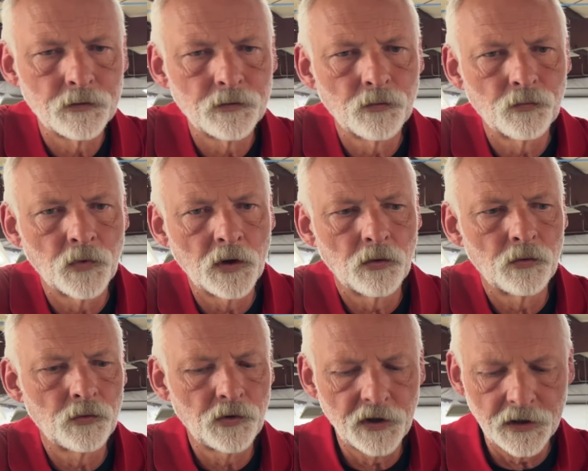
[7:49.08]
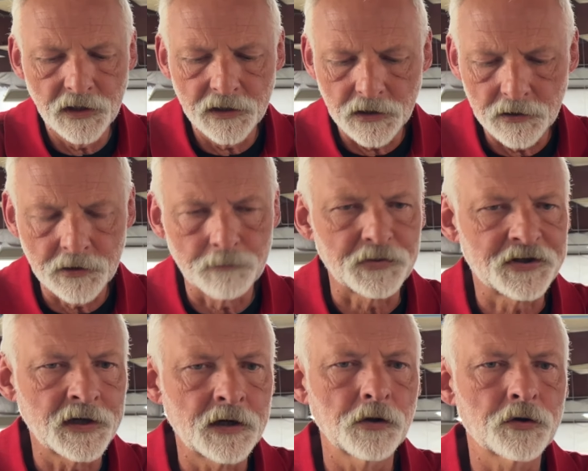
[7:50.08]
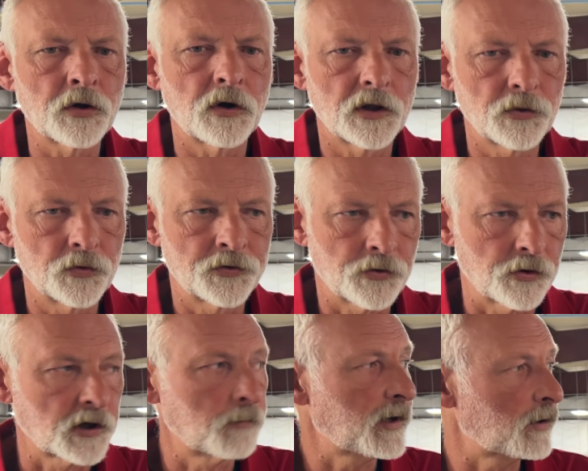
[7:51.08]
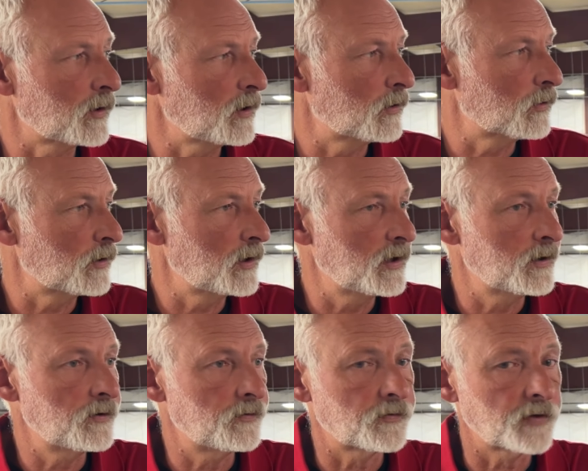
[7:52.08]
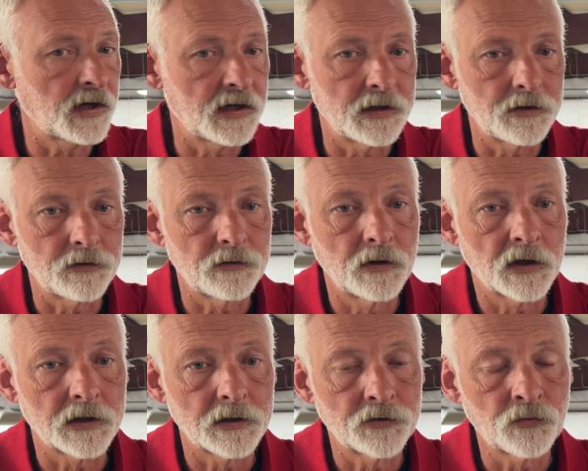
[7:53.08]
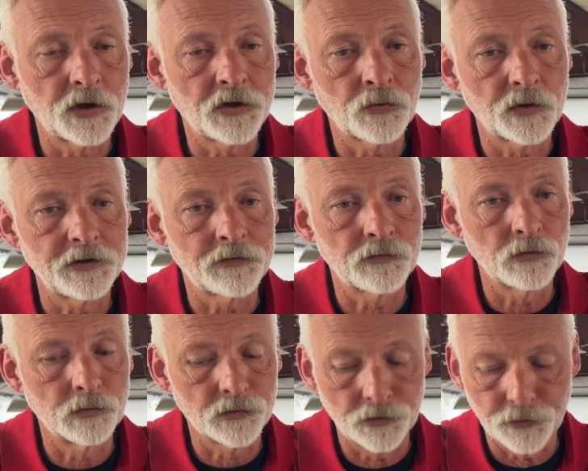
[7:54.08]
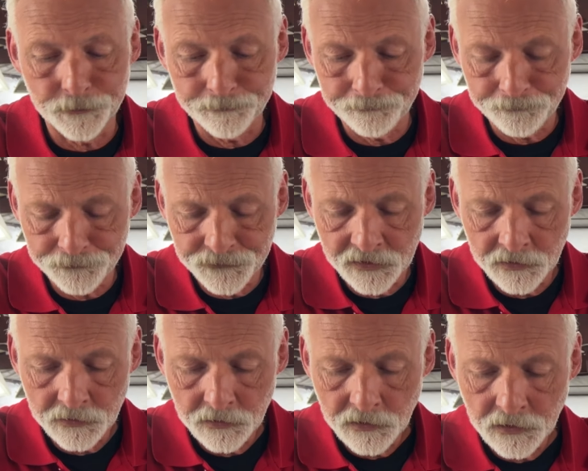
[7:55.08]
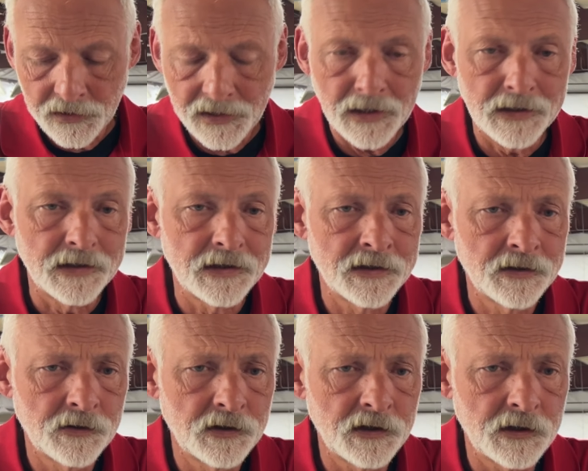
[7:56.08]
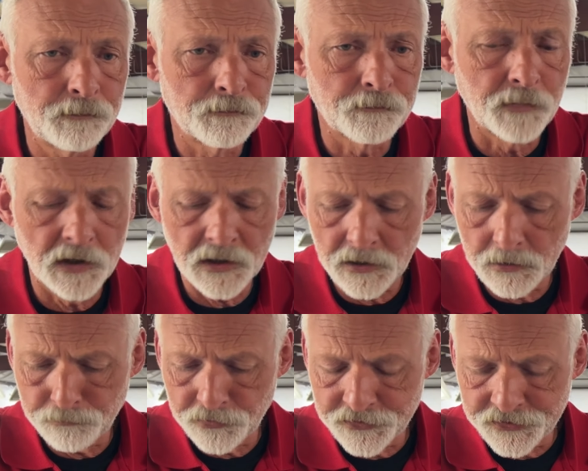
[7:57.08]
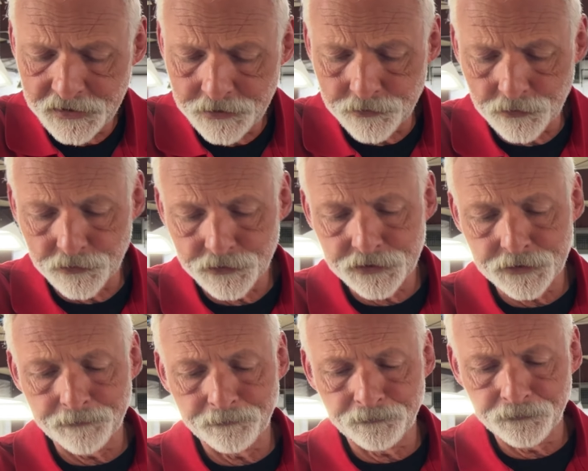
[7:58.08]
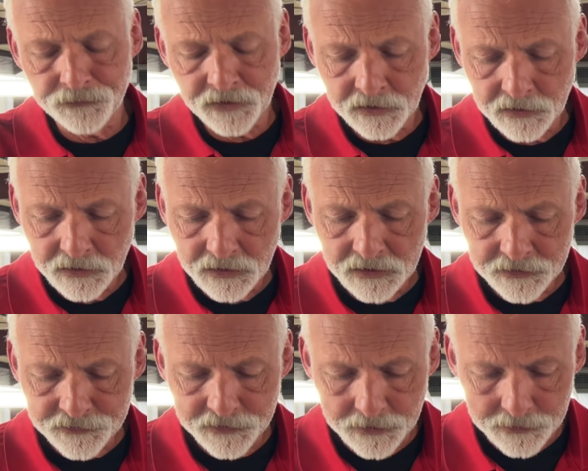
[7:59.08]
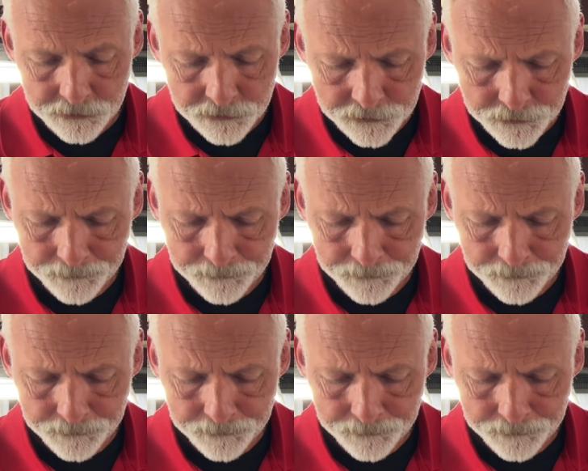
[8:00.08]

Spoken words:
What in the particular car that we're talking about here is a 2020 Subaru, and in the procedures, it says